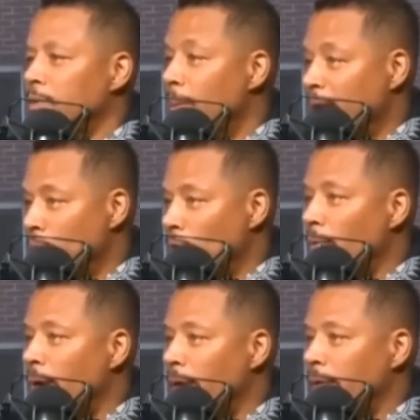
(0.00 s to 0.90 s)
To make more,
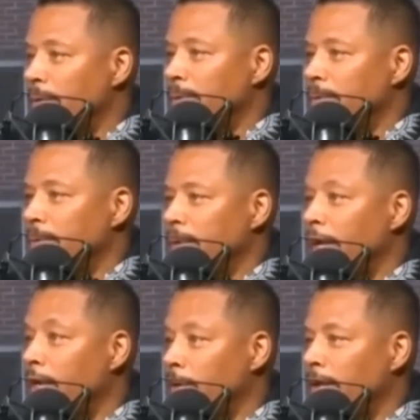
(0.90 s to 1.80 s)
right? Yes.
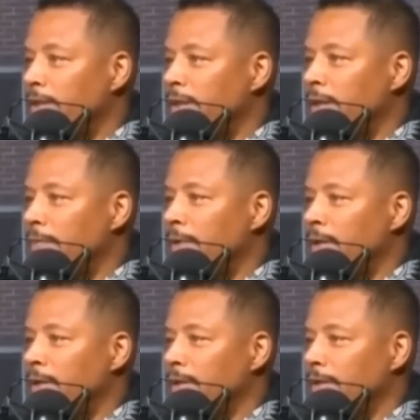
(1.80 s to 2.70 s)
Increase in
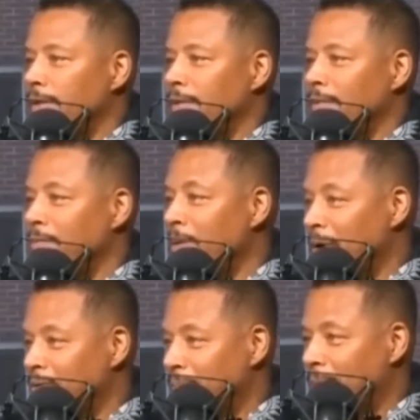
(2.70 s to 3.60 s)
number? Yes.
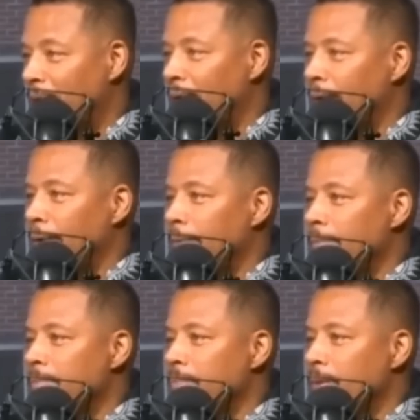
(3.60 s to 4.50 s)
Multiply?
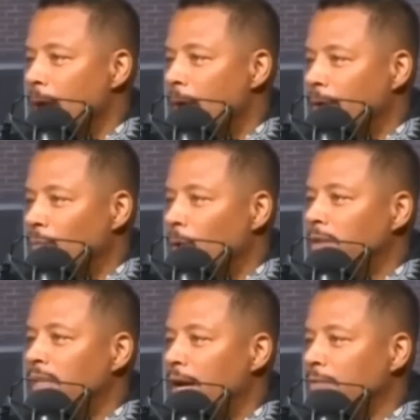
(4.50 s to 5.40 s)
Yes. How can
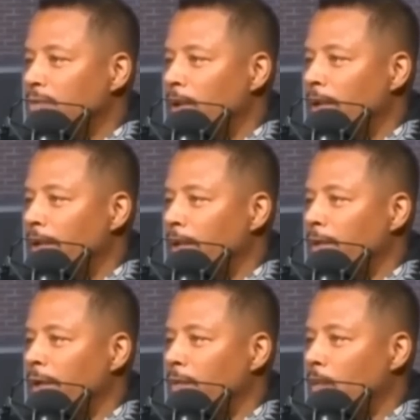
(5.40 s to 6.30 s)
one times one
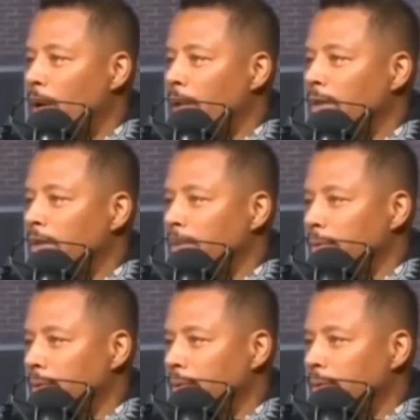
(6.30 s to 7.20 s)
equaling one
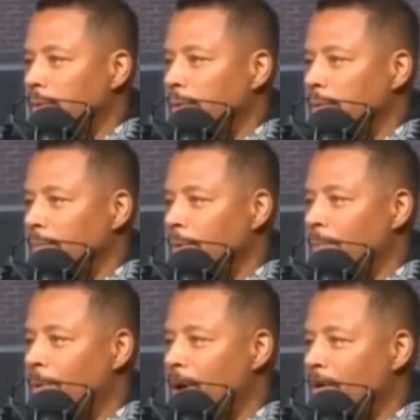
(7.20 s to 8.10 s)
be
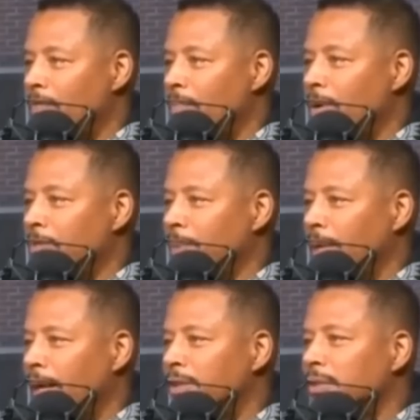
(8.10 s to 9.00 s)
part of the
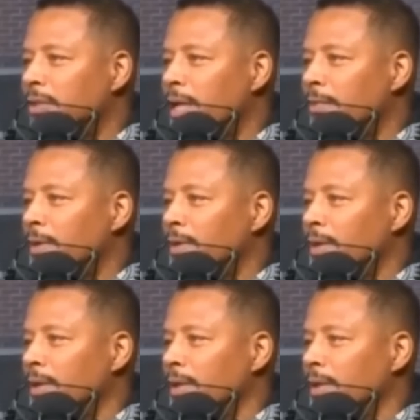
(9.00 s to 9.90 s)
multiplication table.
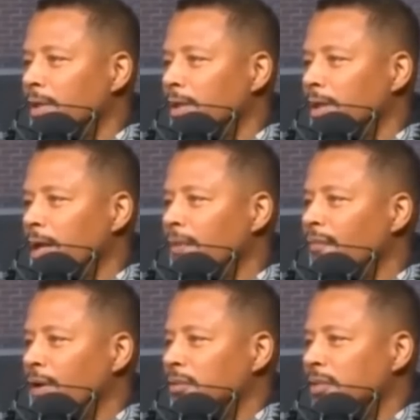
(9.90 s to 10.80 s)
It
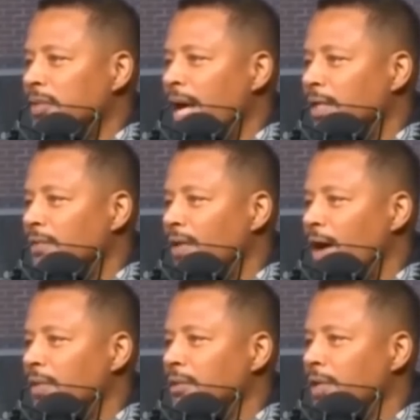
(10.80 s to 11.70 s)
fails to
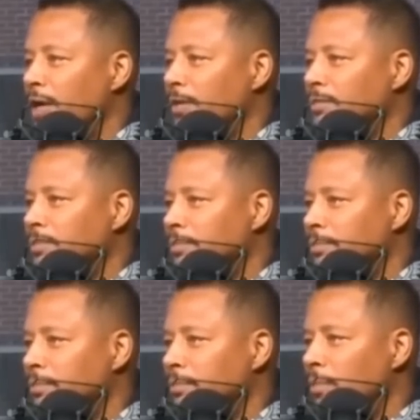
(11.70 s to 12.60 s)
satisfy the term
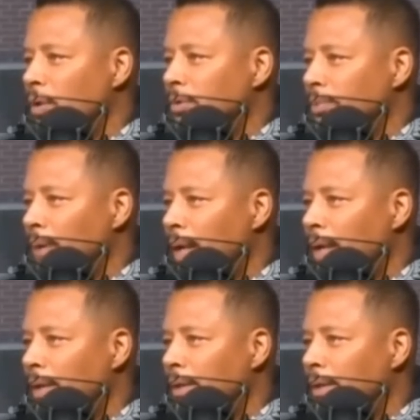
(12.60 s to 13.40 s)
multiply.